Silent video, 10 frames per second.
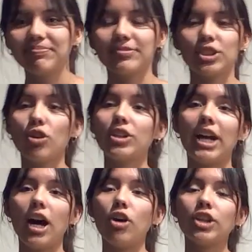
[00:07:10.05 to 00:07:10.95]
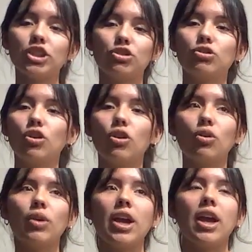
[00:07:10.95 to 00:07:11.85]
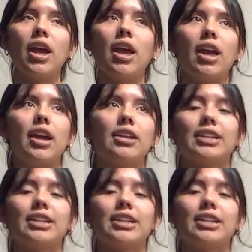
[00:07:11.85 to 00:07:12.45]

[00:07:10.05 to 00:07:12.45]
So now that you know and